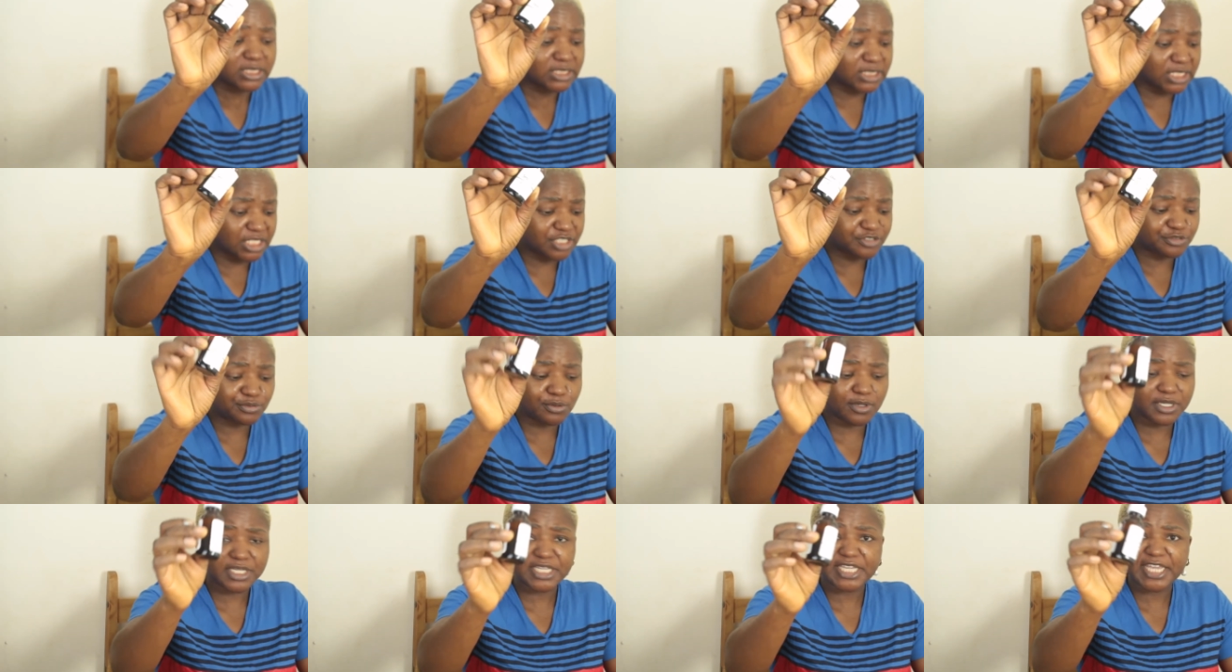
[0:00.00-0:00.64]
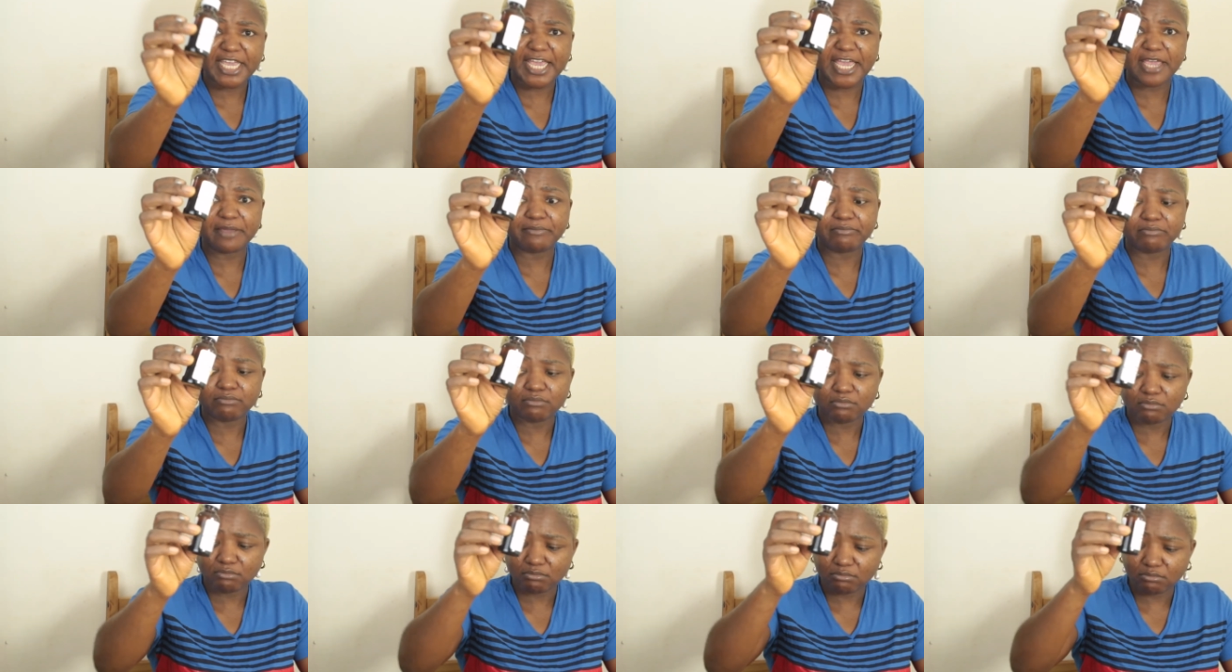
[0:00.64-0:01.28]
this one
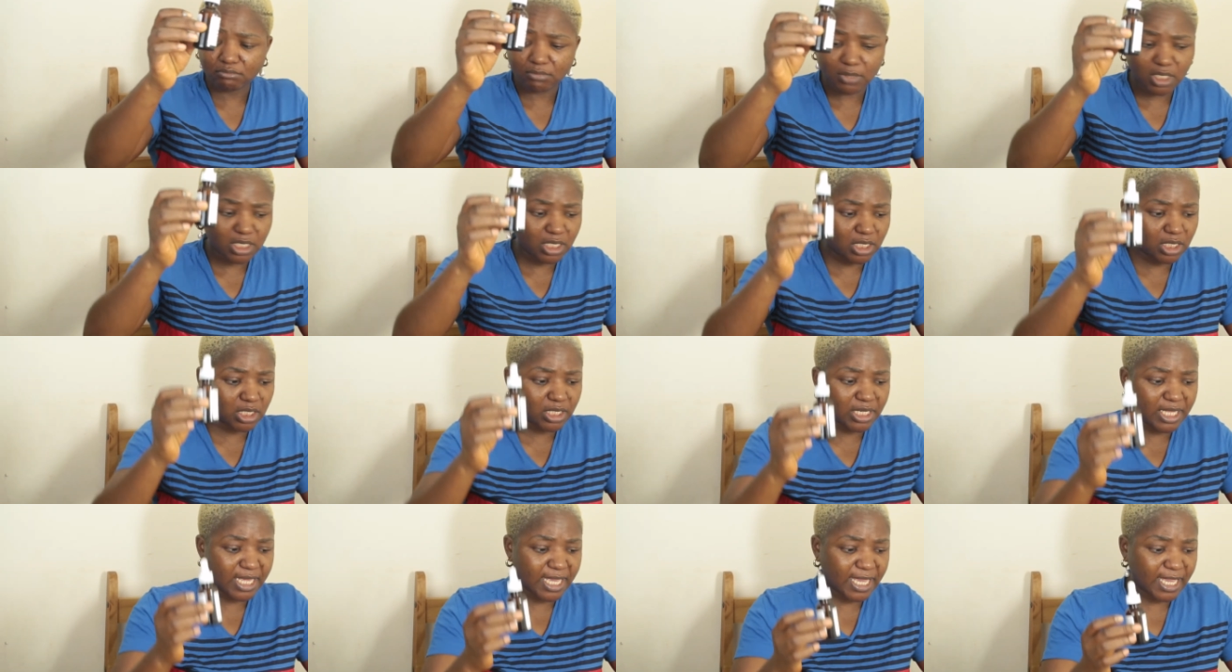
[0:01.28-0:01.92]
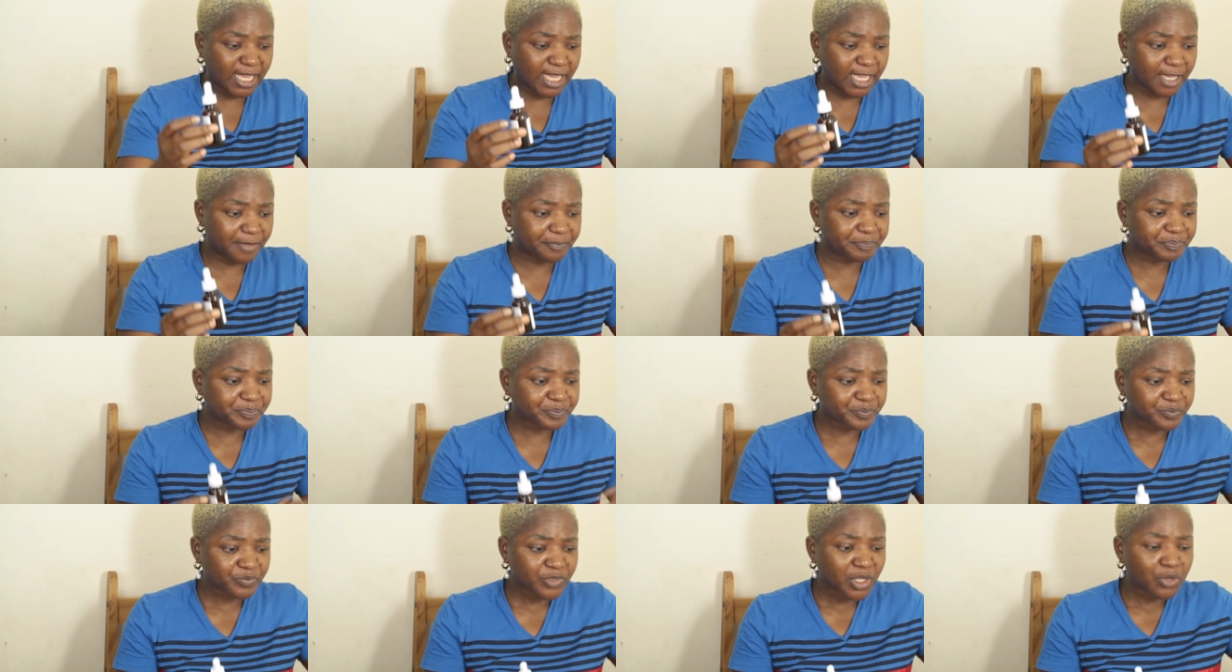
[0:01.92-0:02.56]
came in a
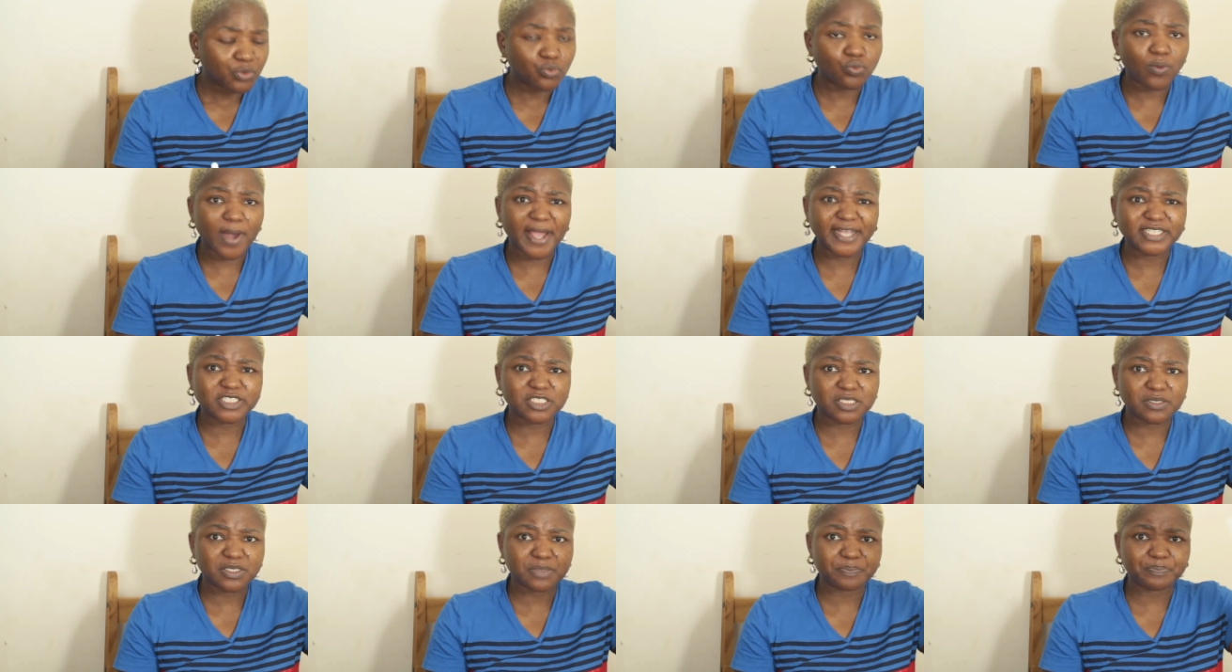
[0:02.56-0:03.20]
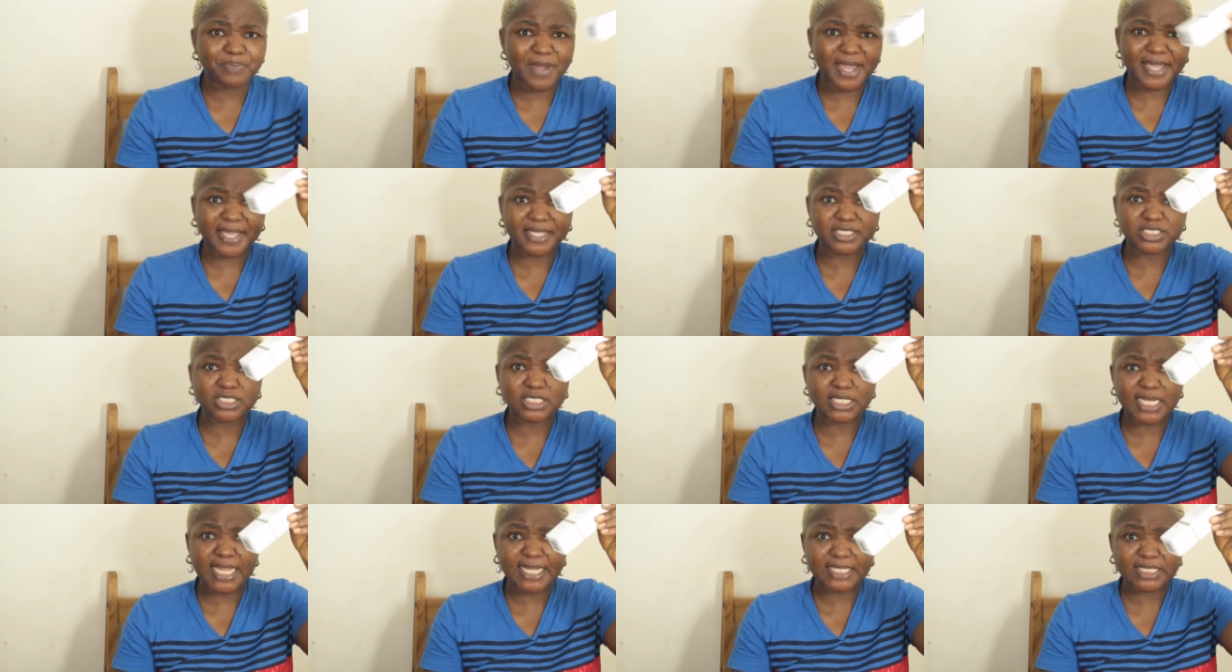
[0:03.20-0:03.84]
white
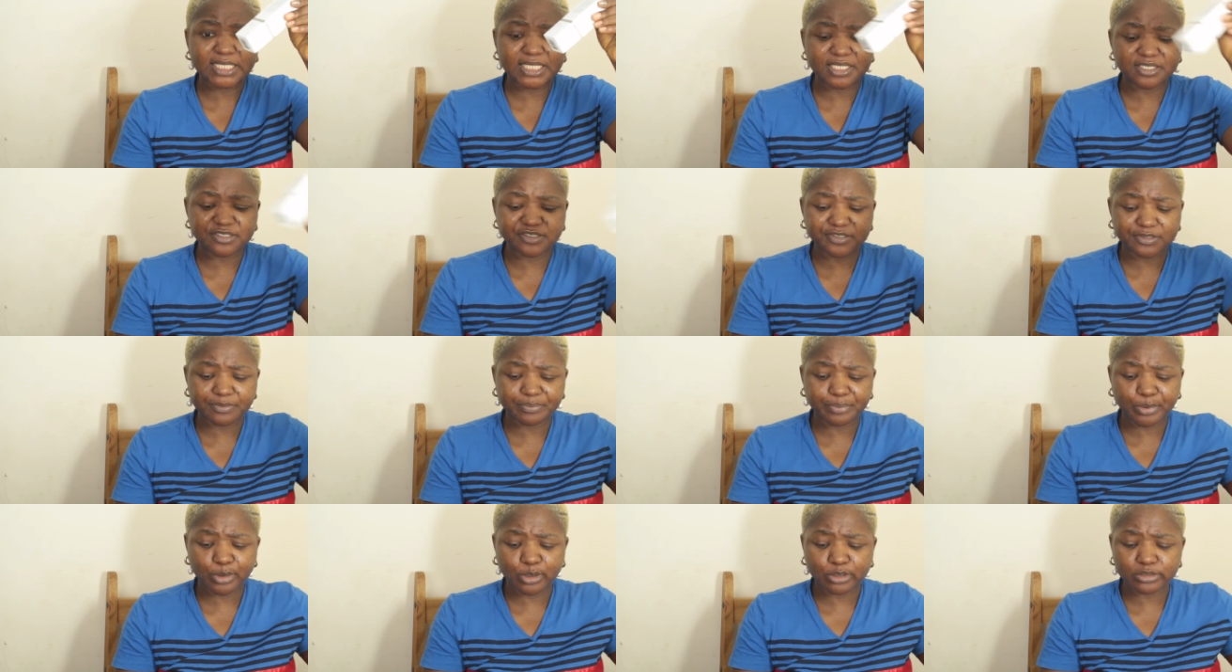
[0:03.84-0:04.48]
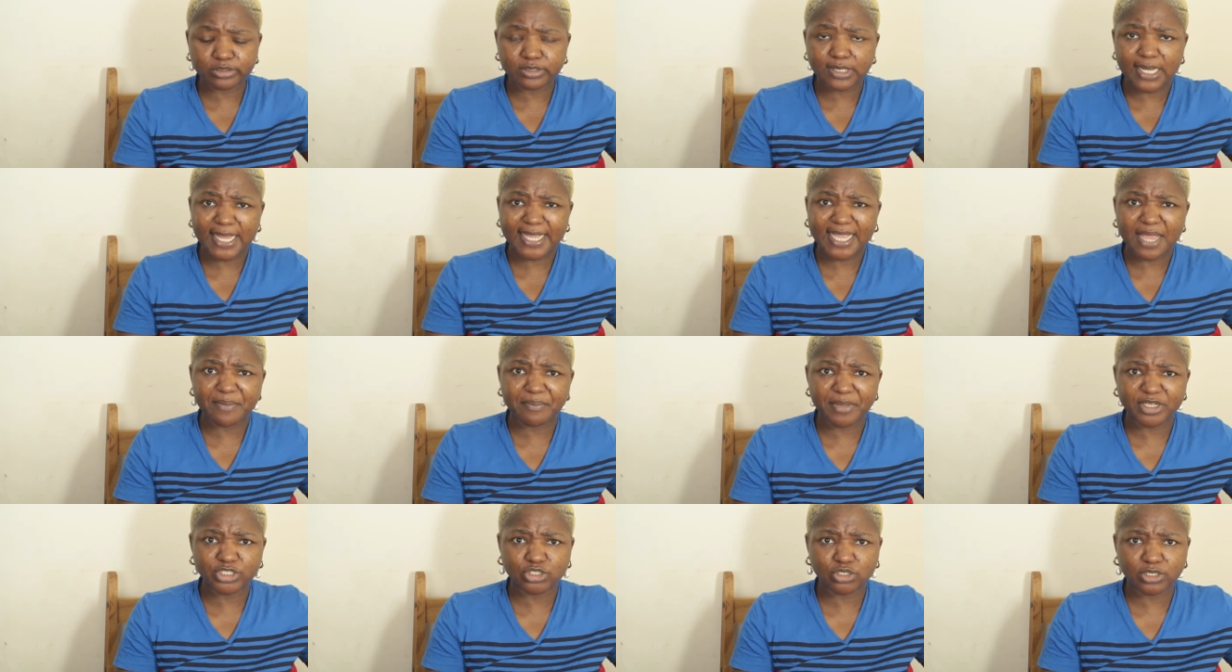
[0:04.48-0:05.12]
packaging like this, but like
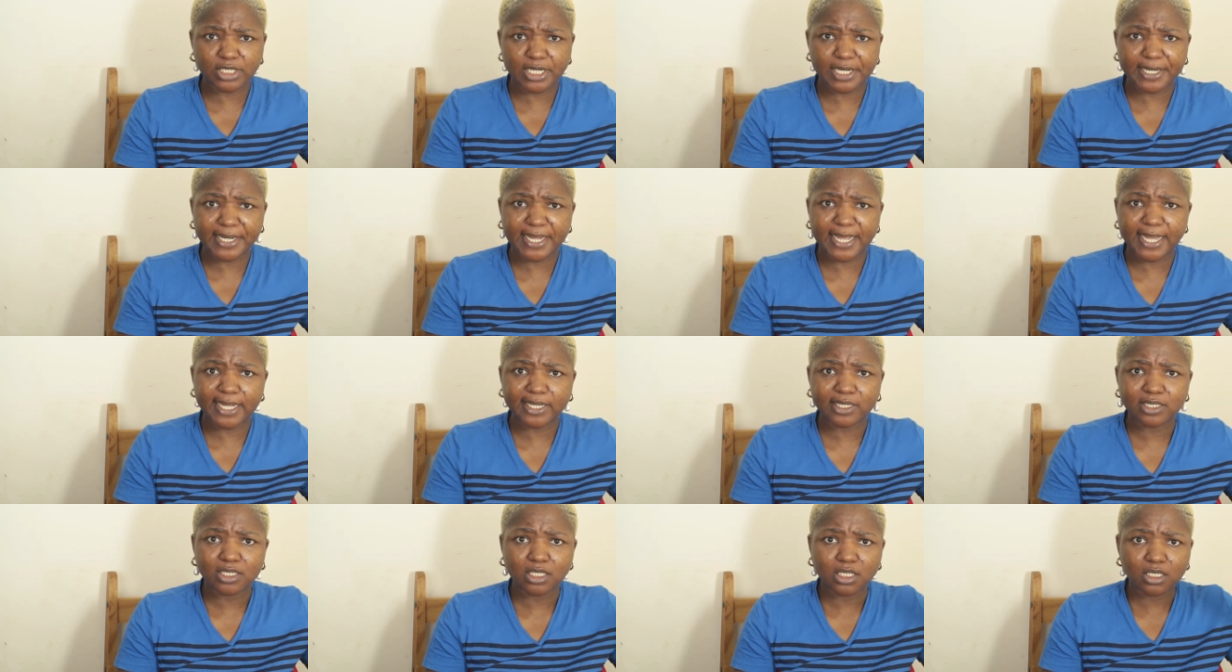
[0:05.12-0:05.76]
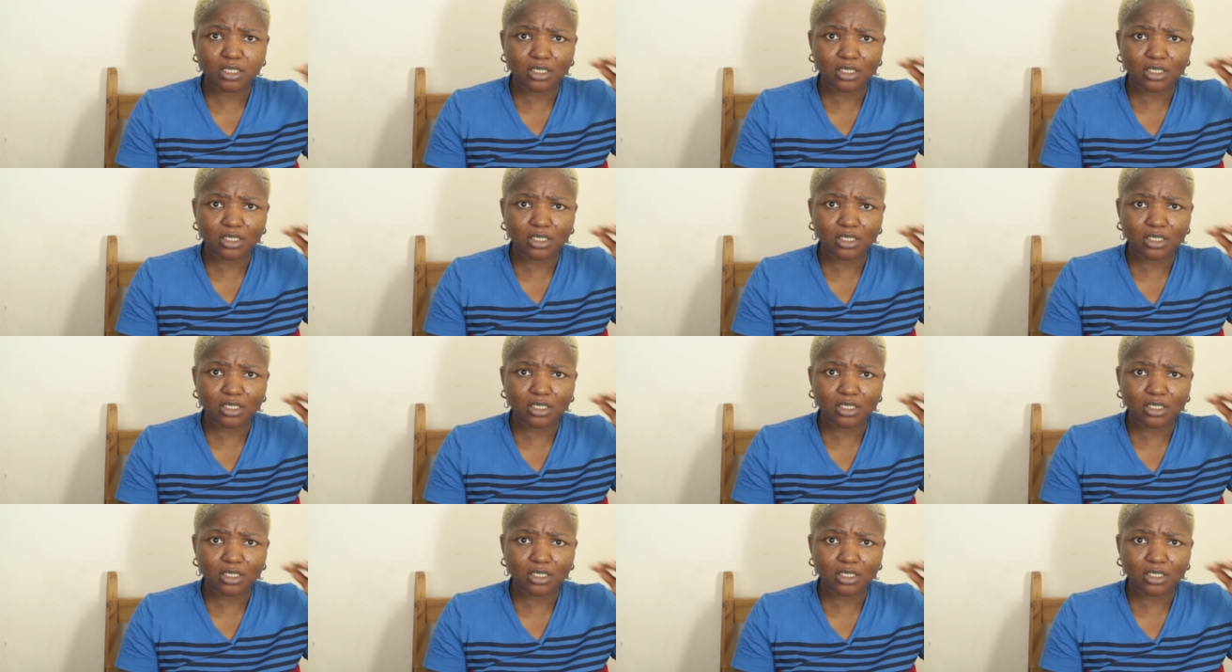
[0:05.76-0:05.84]
I mentioned earlier,